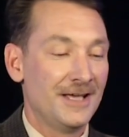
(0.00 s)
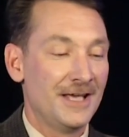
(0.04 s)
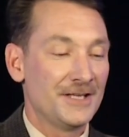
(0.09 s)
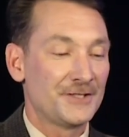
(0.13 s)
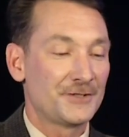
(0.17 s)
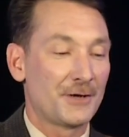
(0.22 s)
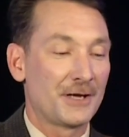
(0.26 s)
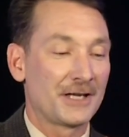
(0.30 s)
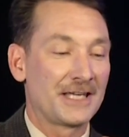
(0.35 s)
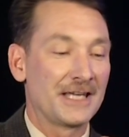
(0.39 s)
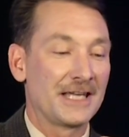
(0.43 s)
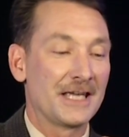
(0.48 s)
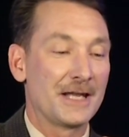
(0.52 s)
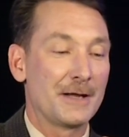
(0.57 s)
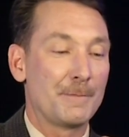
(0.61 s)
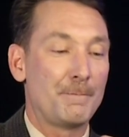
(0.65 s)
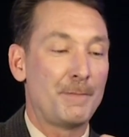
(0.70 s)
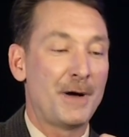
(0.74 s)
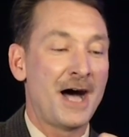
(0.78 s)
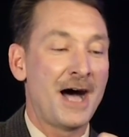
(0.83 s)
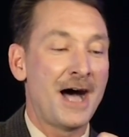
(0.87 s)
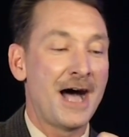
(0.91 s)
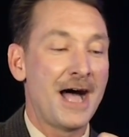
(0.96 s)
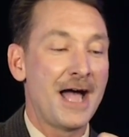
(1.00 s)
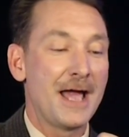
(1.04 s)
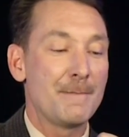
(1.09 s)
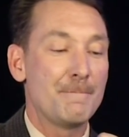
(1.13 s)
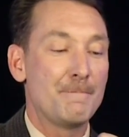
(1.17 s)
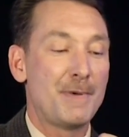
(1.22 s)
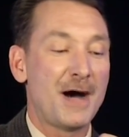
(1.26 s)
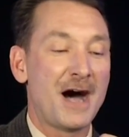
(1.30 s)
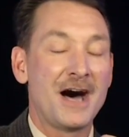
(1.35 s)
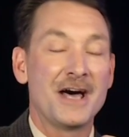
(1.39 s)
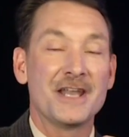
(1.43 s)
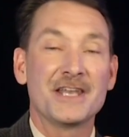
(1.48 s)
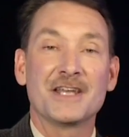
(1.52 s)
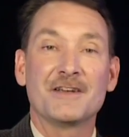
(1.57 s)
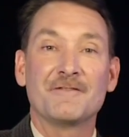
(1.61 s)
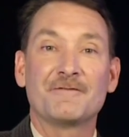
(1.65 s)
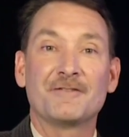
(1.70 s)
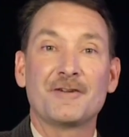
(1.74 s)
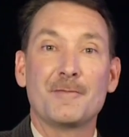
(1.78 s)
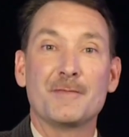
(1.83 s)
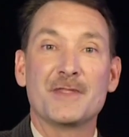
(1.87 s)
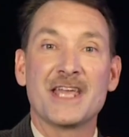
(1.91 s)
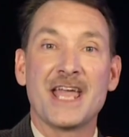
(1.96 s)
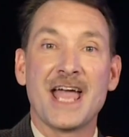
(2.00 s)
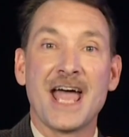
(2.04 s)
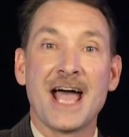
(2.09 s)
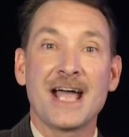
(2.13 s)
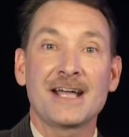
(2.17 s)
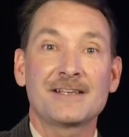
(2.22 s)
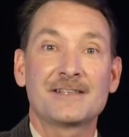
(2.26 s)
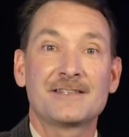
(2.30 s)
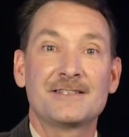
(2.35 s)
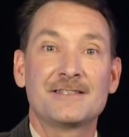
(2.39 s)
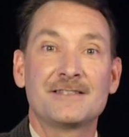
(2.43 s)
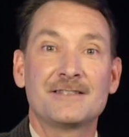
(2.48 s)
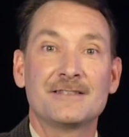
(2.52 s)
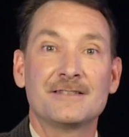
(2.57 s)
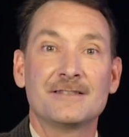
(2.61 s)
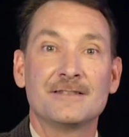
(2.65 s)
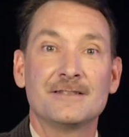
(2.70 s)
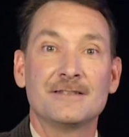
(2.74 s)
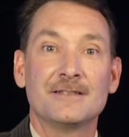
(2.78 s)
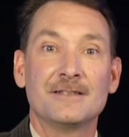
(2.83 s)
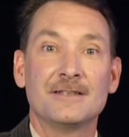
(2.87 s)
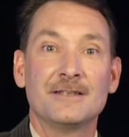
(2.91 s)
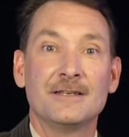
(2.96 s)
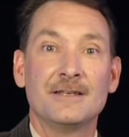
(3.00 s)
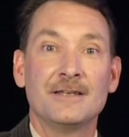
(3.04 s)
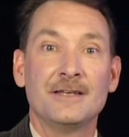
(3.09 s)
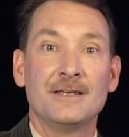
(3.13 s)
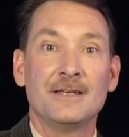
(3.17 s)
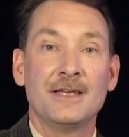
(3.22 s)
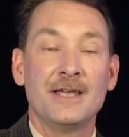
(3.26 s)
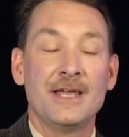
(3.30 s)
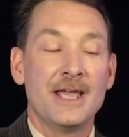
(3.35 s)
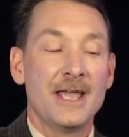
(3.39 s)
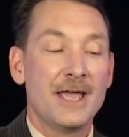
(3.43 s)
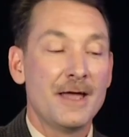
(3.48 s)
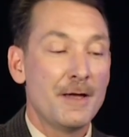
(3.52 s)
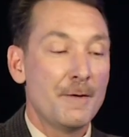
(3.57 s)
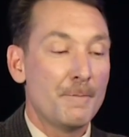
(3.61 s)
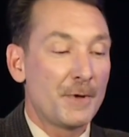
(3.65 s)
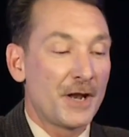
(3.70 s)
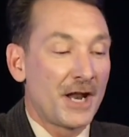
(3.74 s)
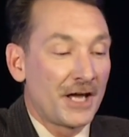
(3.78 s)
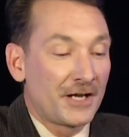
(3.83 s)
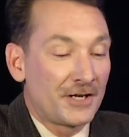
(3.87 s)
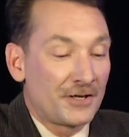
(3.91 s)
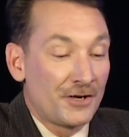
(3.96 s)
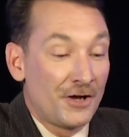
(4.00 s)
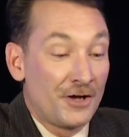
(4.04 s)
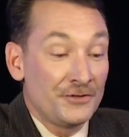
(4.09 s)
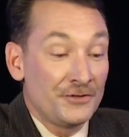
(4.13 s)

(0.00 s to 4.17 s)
So I can get a pi bonding from the x, but I can